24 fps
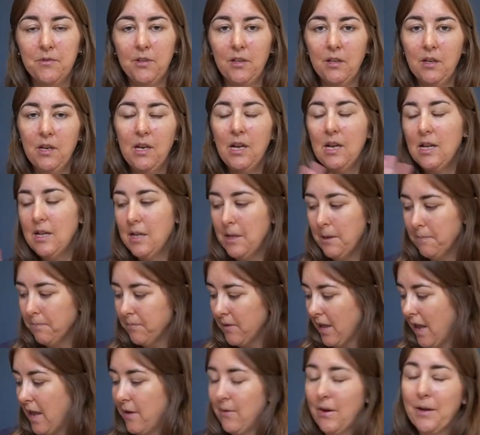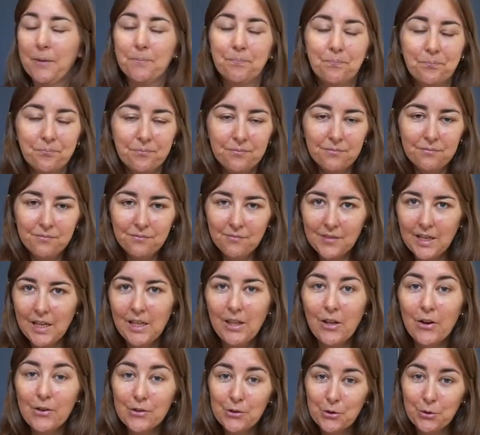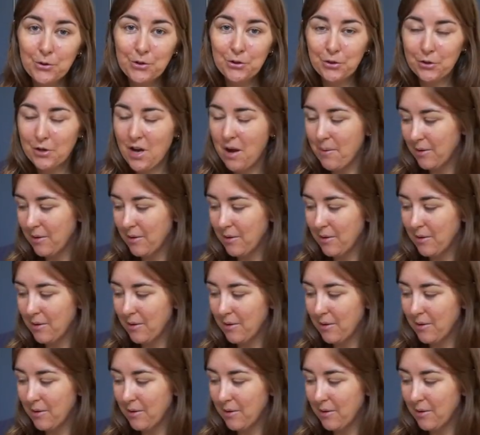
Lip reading: And anyway, long story short,